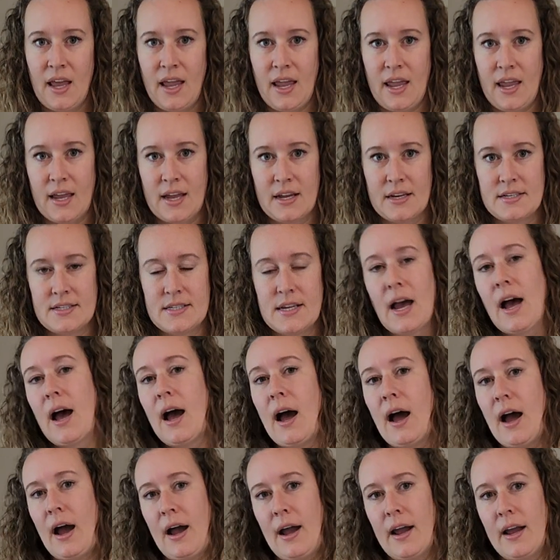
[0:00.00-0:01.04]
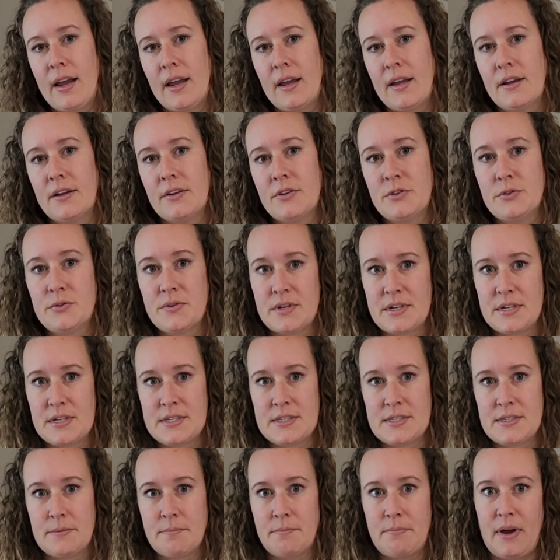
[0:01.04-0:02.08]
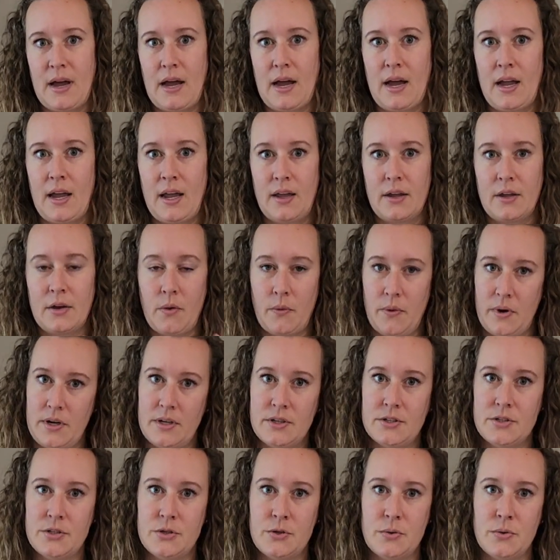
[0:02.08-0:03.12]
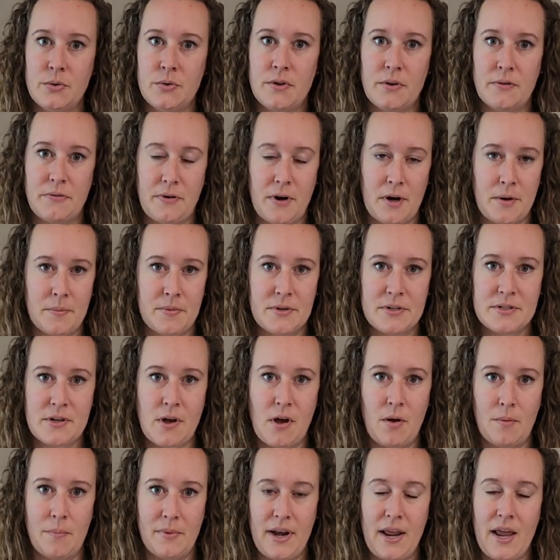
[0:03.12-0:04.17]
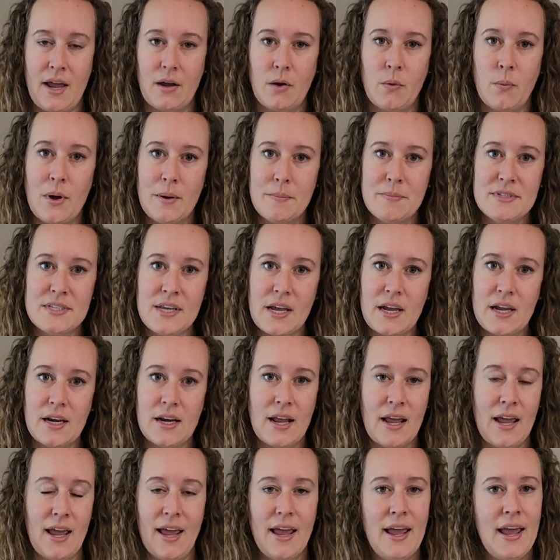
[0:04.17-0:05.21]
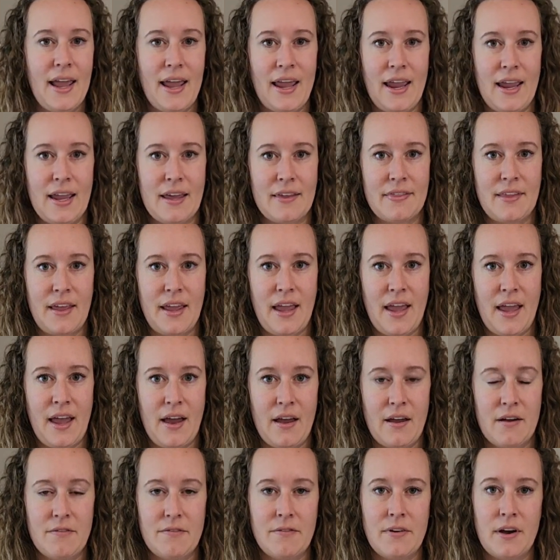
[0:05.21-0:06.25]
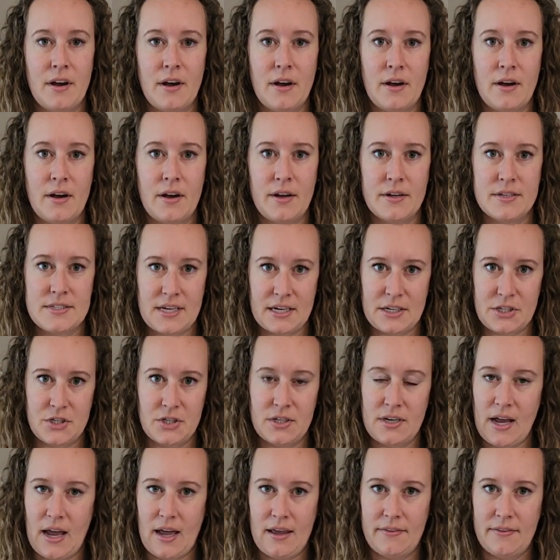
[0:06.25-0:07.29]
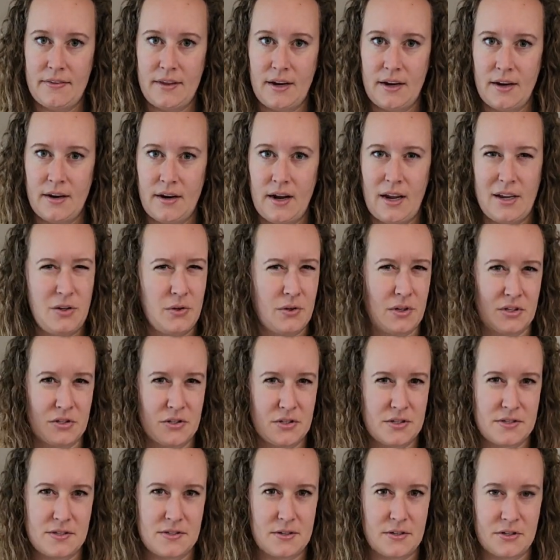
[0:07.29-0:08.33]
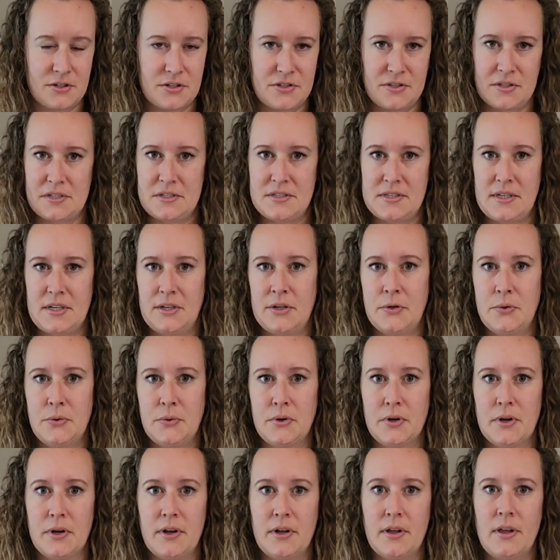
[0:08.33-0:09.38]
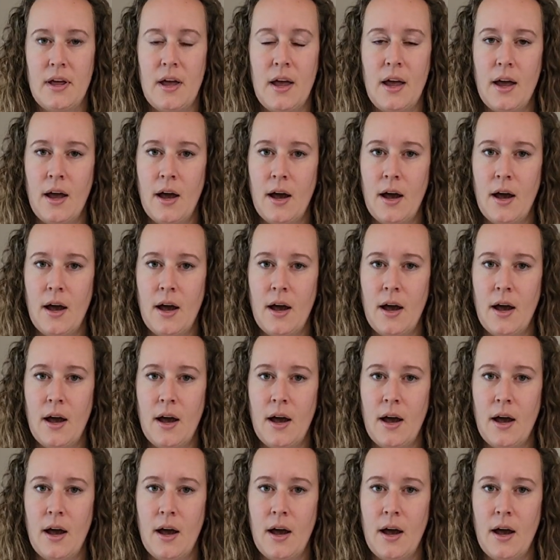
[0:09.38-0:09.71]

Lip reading: And I do this by going to the Farmer's Almanac website, and they have a section on there, and you can just search this in Google